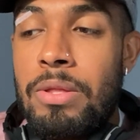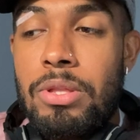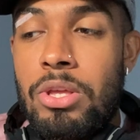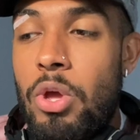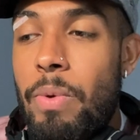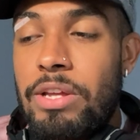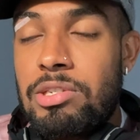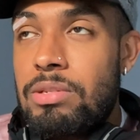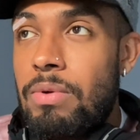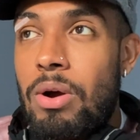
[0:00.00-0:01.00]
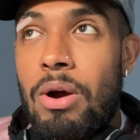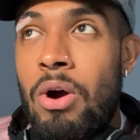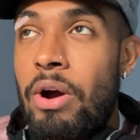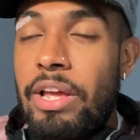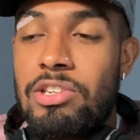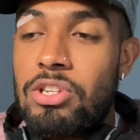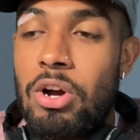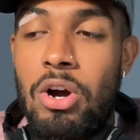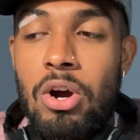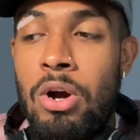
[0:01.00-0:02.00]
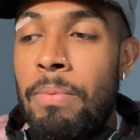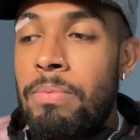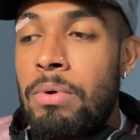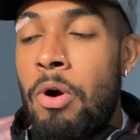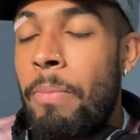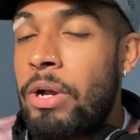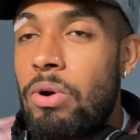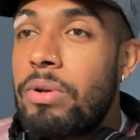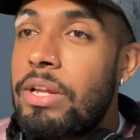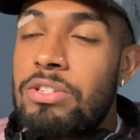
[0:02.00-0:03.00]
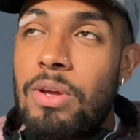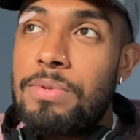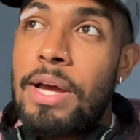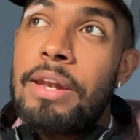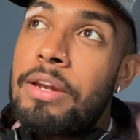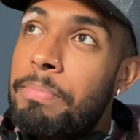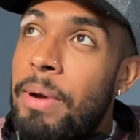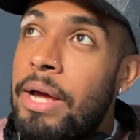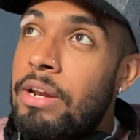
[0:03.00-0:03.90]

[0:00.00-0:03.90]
the US artists are, oh my God, they're so talented, man.